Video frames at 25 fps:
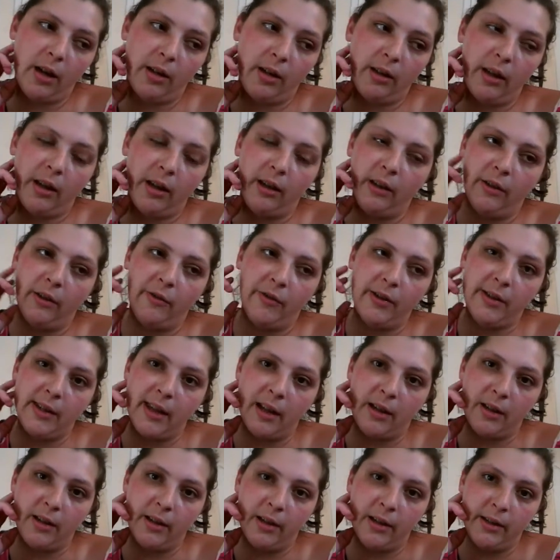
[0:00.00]
love
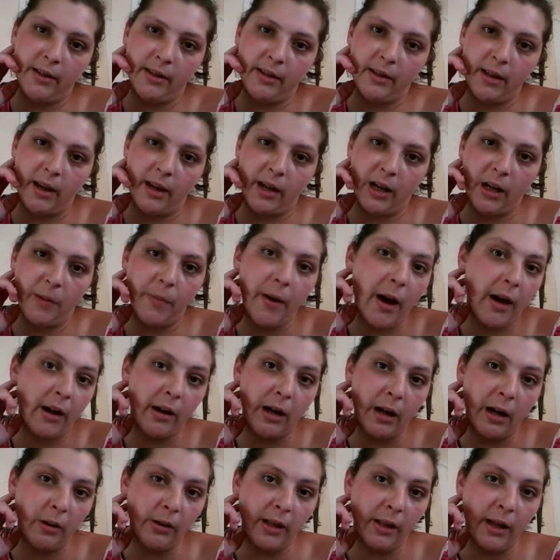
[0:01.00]
his Harry Potter
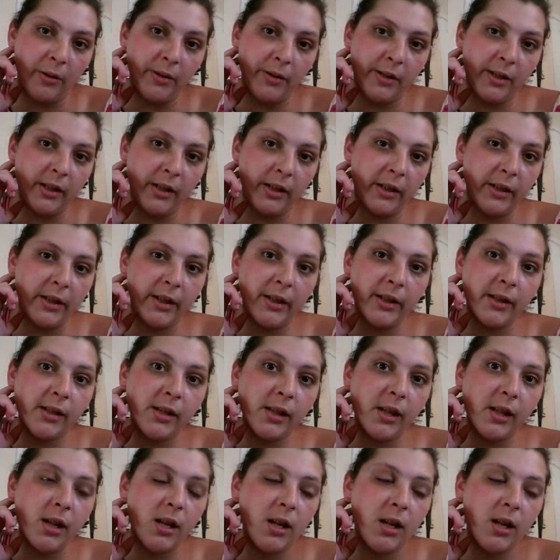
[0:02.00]
Out Loud series.